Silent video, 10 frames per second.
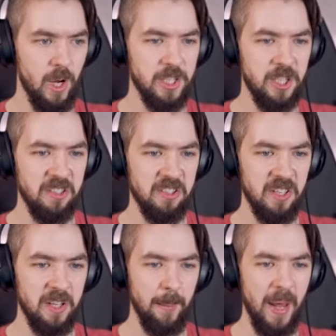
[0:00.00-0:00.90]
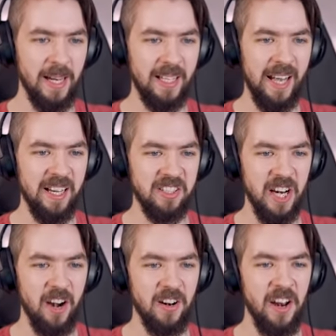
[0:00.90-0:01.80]
Watch this. The battle has
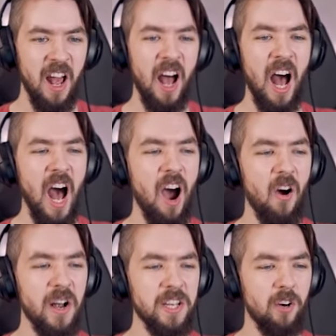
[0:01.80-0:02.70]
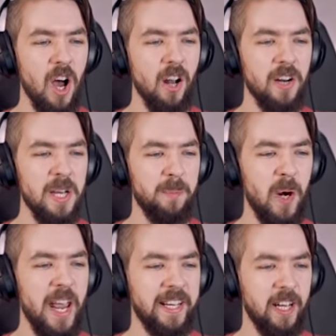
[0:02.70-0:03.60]
started. Oh, and you're already
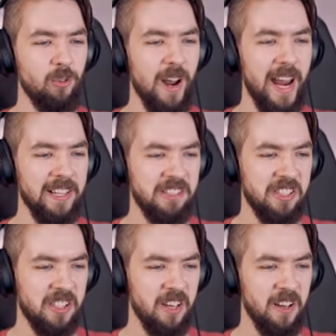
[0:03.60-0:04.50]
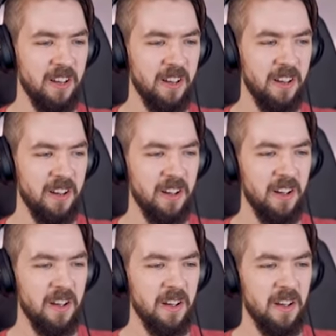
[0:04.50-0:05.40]
breaking ranks.
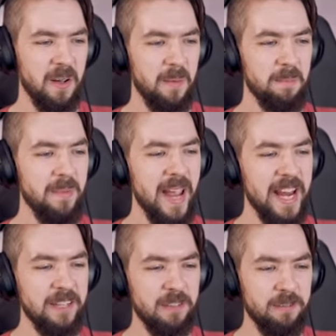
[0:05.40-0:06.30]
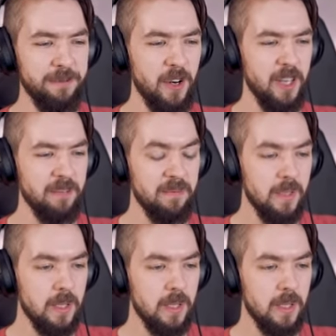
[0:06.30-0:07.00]
Meet for the...